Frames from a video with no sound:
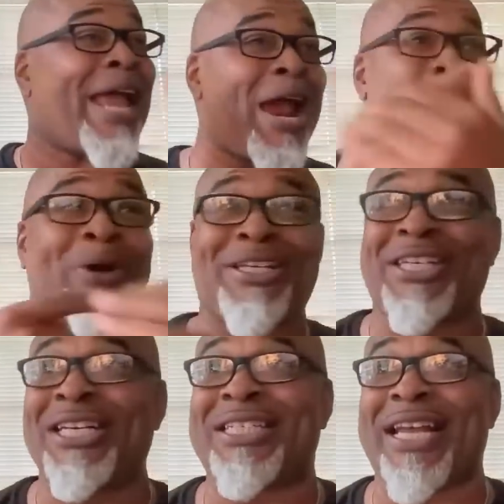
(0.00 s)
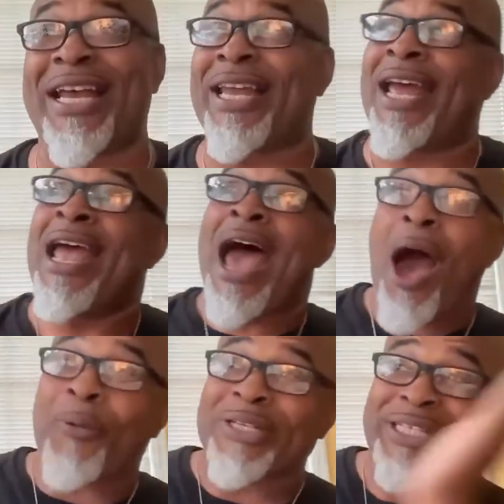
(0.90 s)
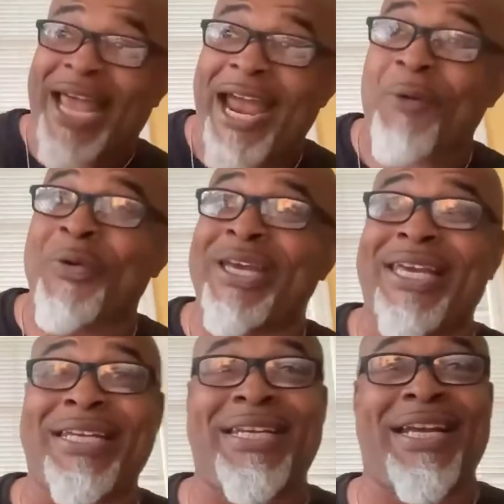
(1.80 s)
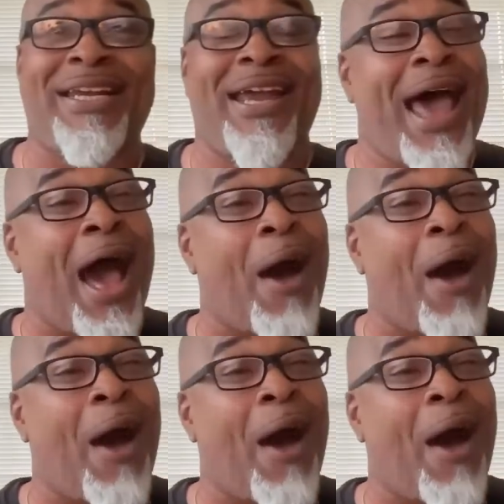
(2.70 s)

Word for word: there when she said that. I was there when he did that.